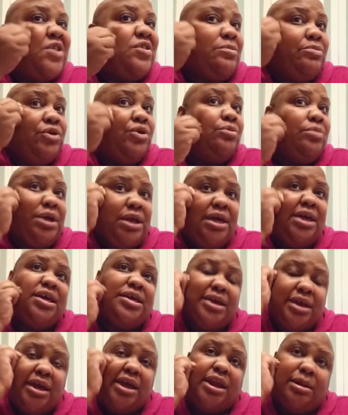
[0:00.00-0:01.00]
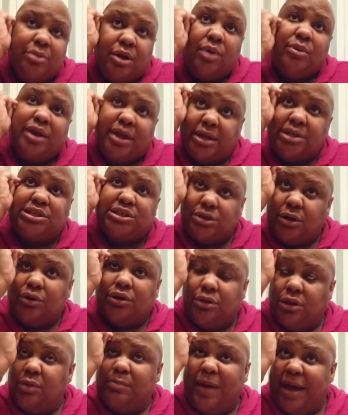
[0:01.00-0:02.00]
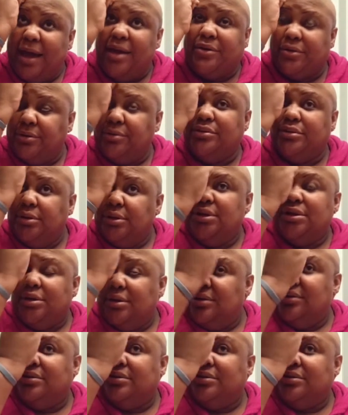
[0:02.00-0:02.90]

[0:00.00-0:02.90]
as I'm doing it, and I'm going in a circular pattern,